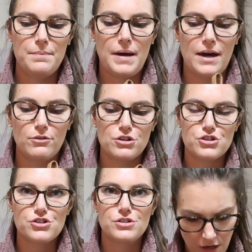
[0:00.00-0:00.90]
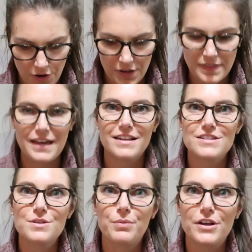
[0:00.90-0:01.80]
pouch. Oh, and that
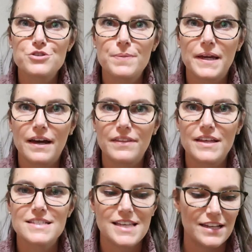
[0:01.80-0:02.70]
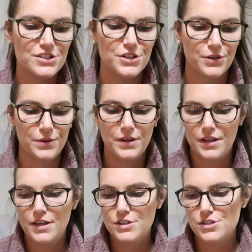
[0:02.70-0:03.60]
is the blush pink on the inside too.
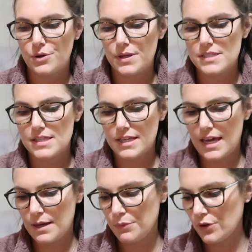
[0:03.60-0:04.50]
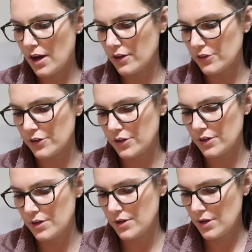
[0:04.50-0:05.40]
So it's the camel
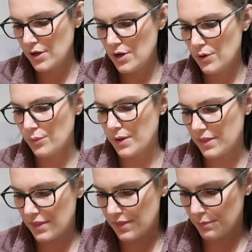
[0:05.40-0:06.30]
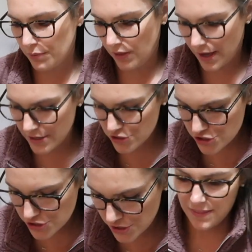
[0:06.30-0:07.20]
color with the
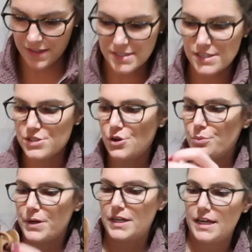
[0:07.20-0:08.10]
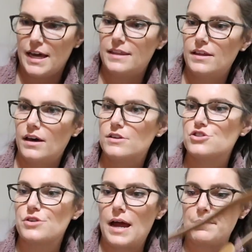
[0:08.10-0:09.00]
blush. This is so pretty, and the
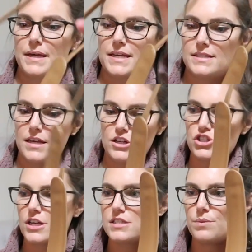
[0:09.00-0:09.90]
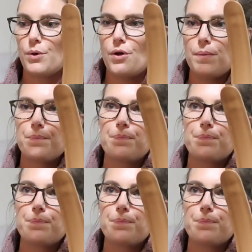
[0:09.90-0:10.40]
strap is adjustable.